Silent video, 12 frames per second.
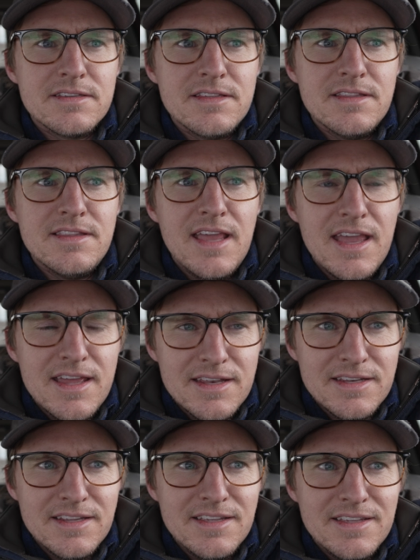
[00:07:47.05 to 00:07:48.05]

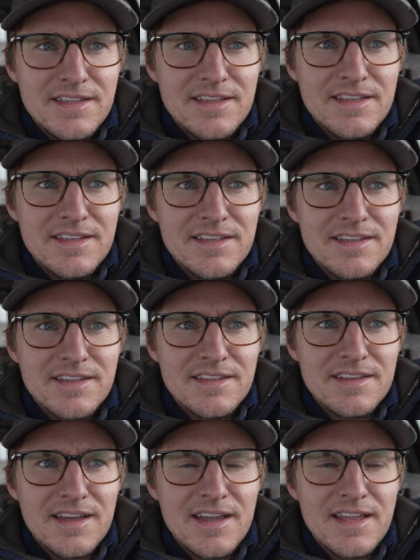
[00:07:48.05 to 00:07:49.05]
then
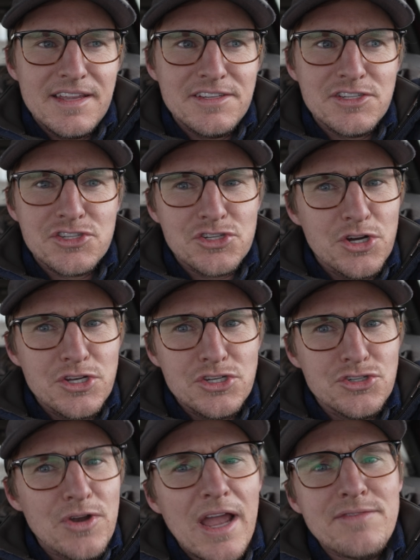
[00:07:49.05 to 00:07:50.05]
I just started
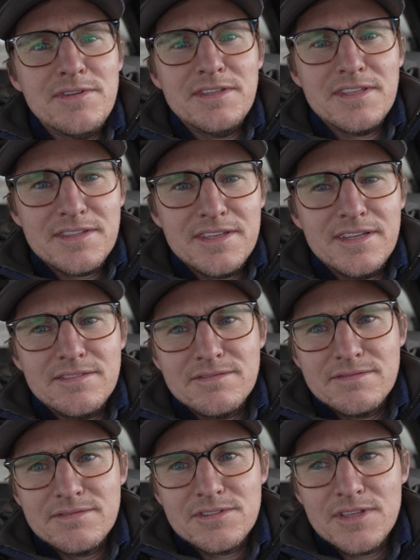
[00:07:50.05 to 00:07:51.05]
driving the thing.
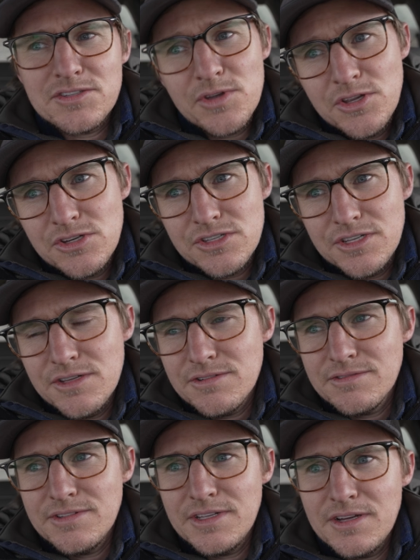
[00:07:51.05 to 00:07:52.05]
So that's what I usually do.
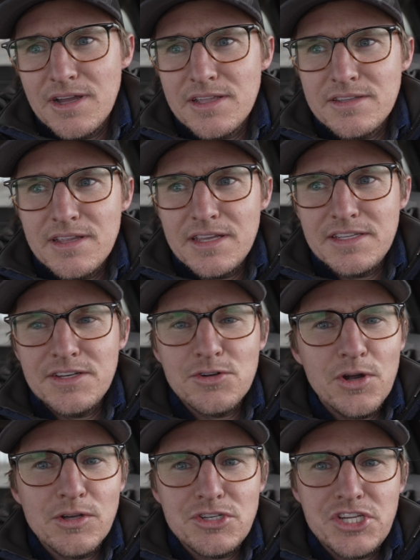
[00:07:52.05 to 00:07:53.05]
You know, I did an
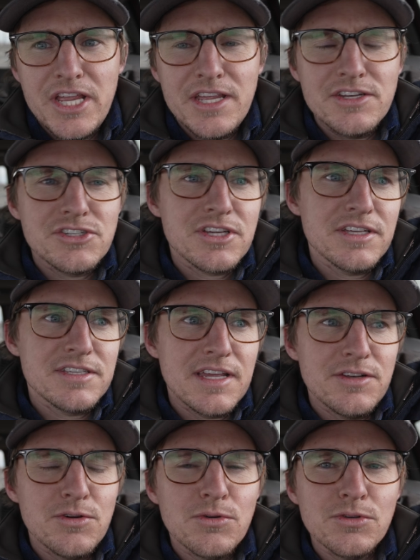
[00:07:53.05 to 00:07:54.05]
oil change because it
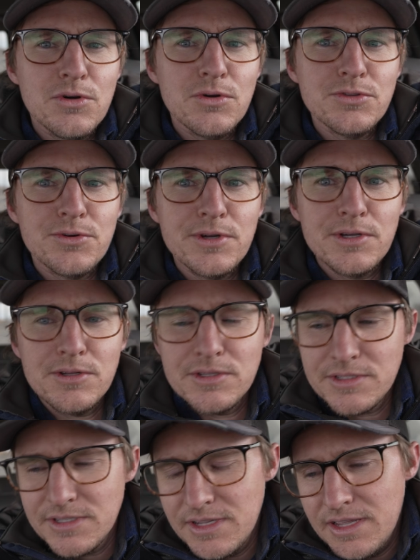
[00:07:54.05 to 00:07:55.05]
had an old oil,
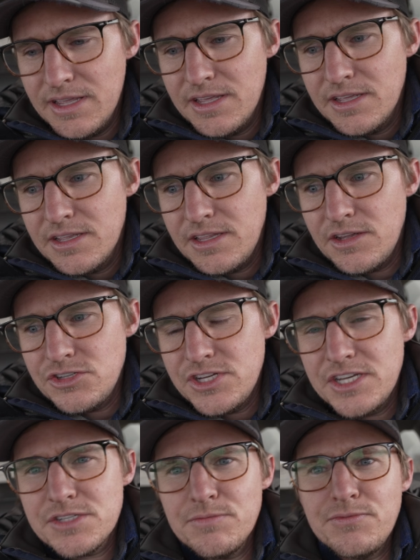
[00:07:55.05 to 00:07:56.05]
and, you know,
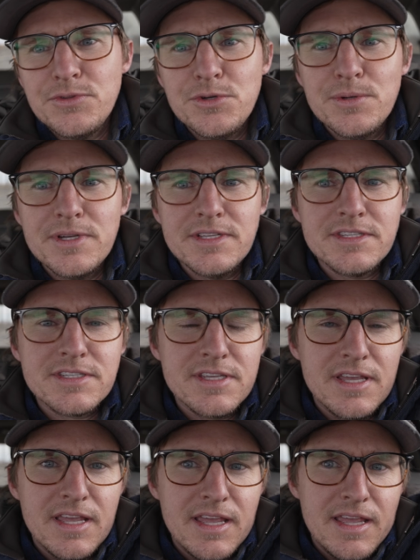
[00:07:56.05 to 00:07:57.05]
changed some fluids,
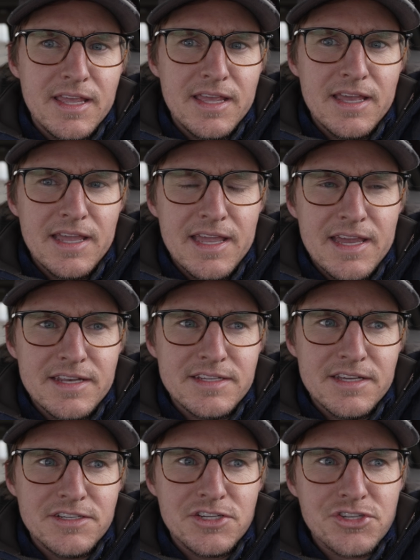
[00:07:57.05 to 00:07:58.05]
and
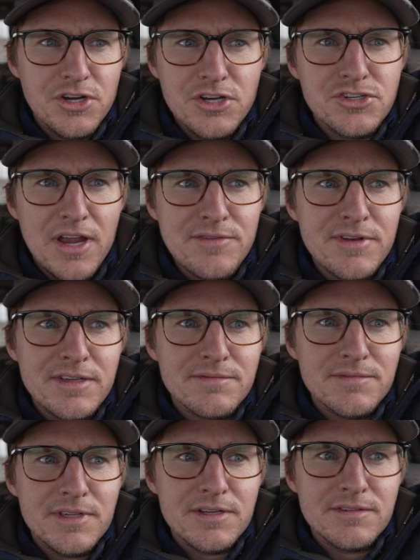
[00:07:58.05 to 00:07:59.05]
just started driving it.
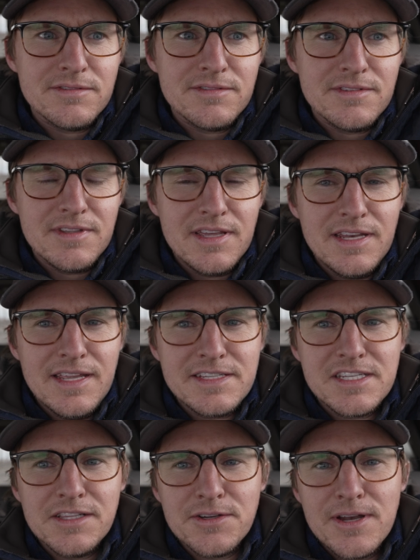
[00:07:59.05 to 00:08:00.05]
You know, it
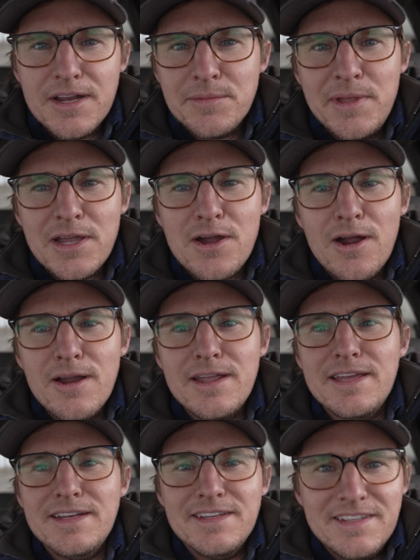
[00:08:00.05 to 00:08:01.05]
needs to learn how to be a car
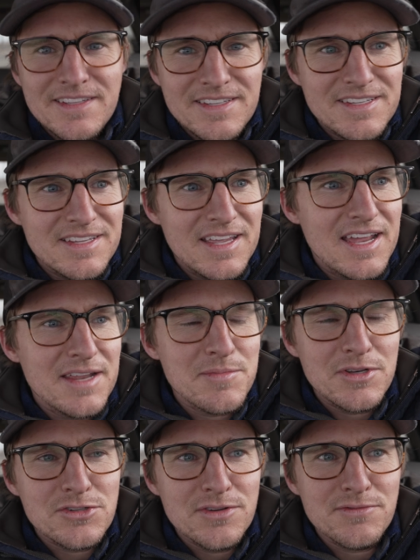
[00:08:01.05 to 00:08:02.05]
again. It had
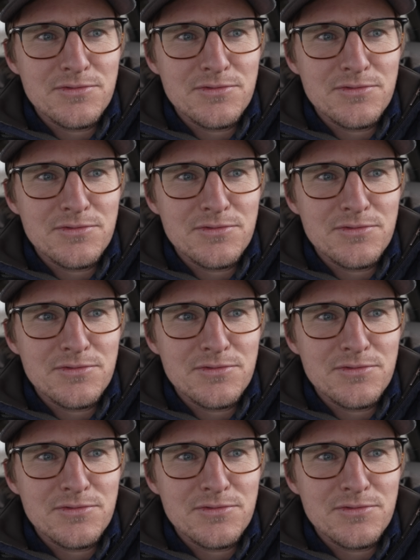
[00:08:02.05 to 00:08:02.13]
been driven